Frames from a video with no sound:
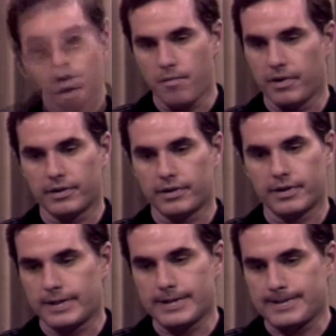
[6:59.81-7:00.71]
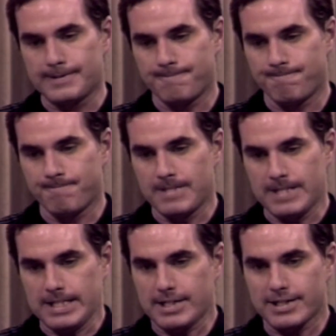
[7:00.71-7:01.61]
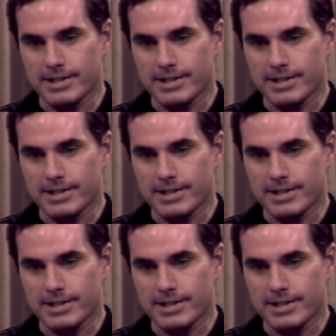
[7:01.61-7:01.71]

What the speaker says: But it is